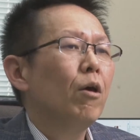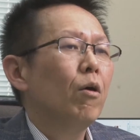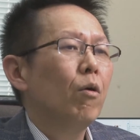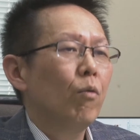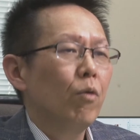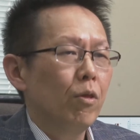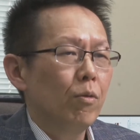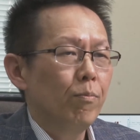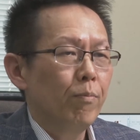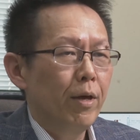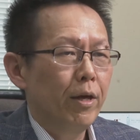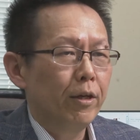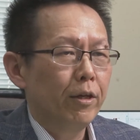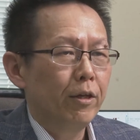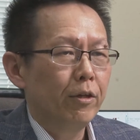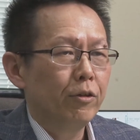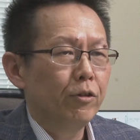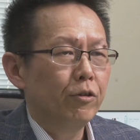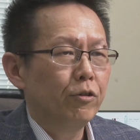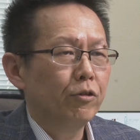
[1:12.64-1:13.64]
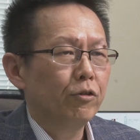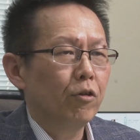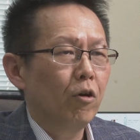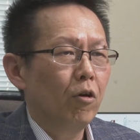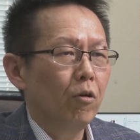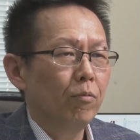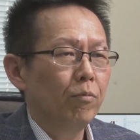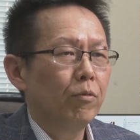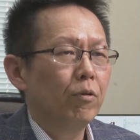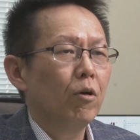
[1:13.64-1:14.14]
with making use
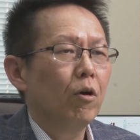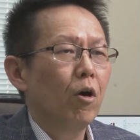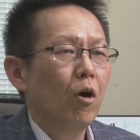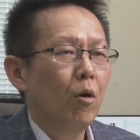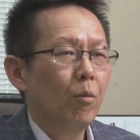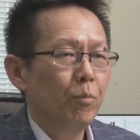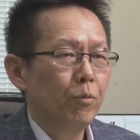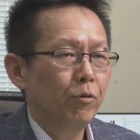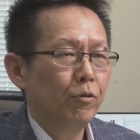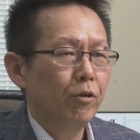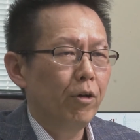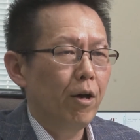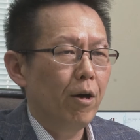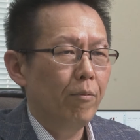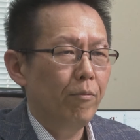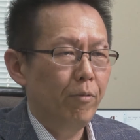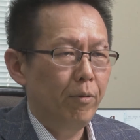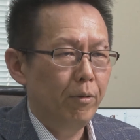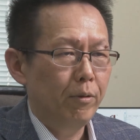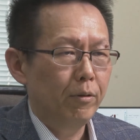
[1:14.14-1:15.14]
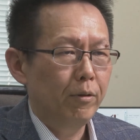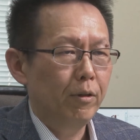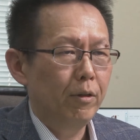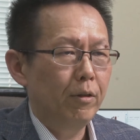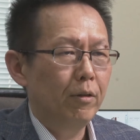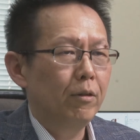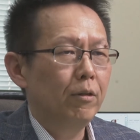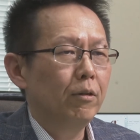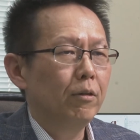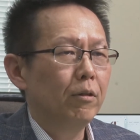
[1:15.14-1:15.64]
of computer
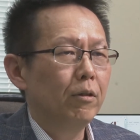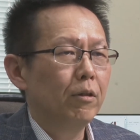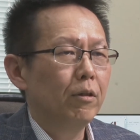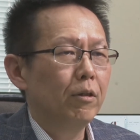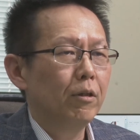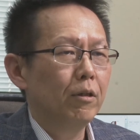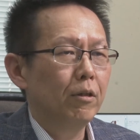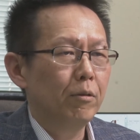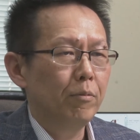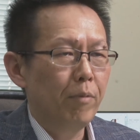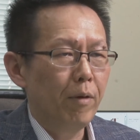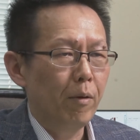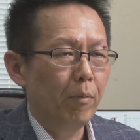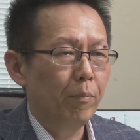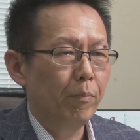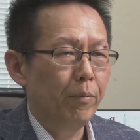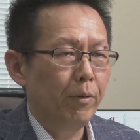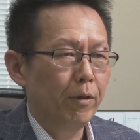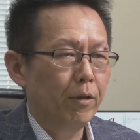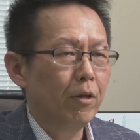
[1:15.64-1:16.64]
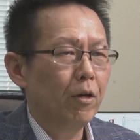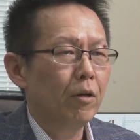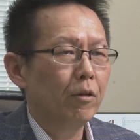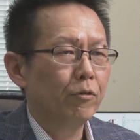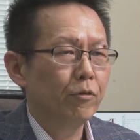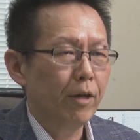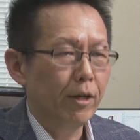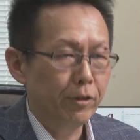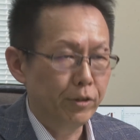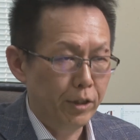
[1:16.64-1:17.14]
ability developing
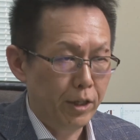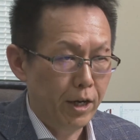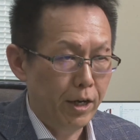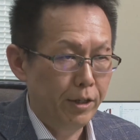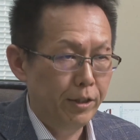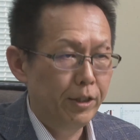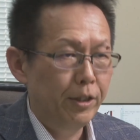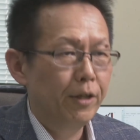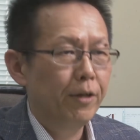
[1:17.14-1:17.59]
drastically.